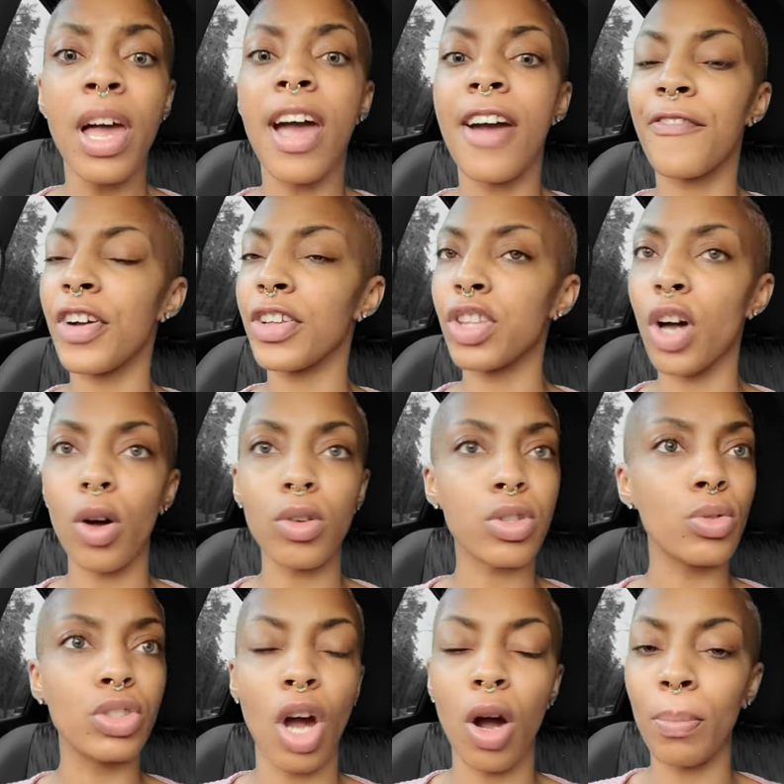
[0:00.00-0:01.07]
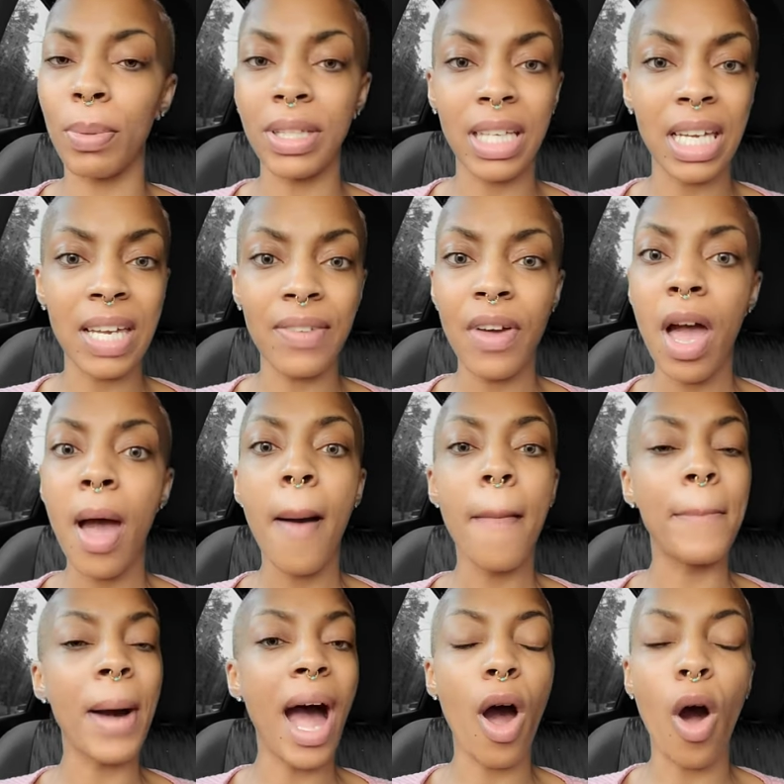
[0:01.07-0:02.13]
And for those who don't believe,
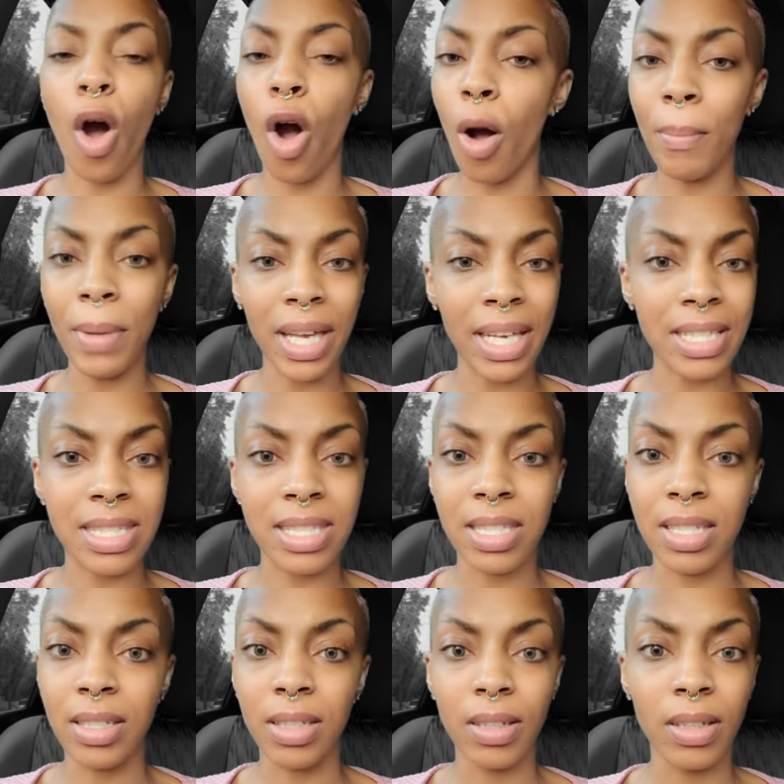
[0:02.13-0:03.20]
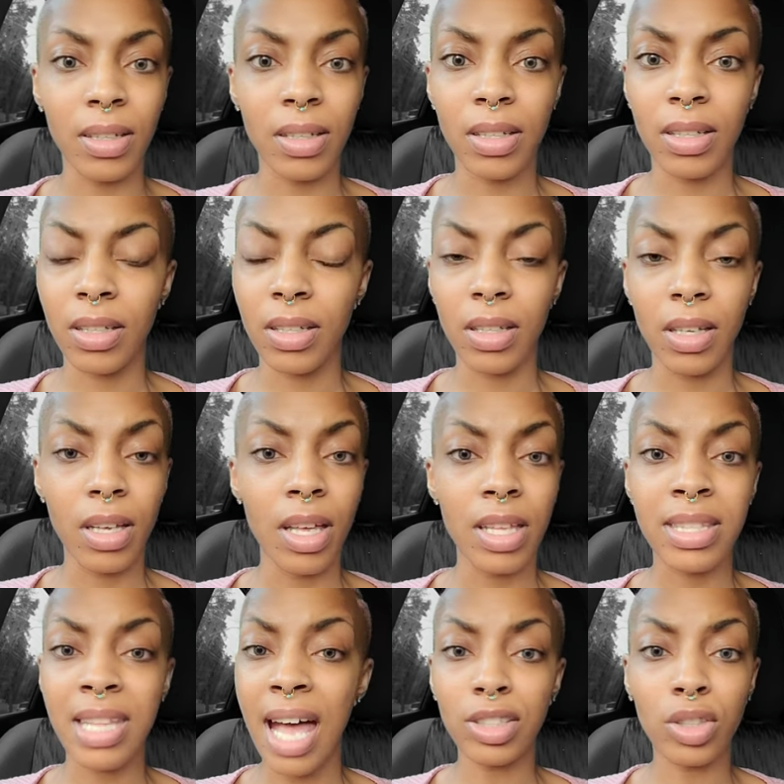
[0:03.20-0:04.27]
by all means,
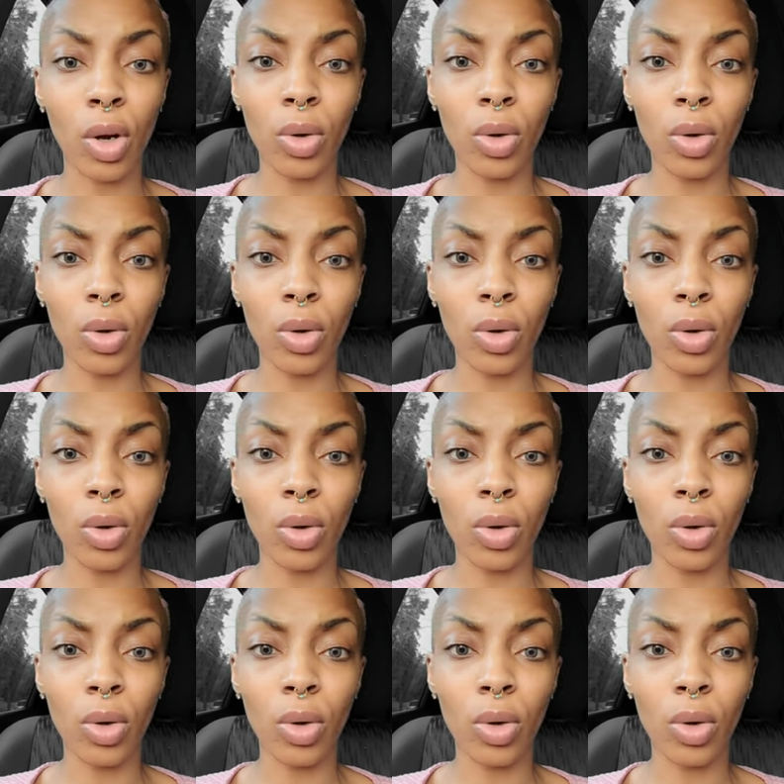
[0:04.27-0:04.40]
I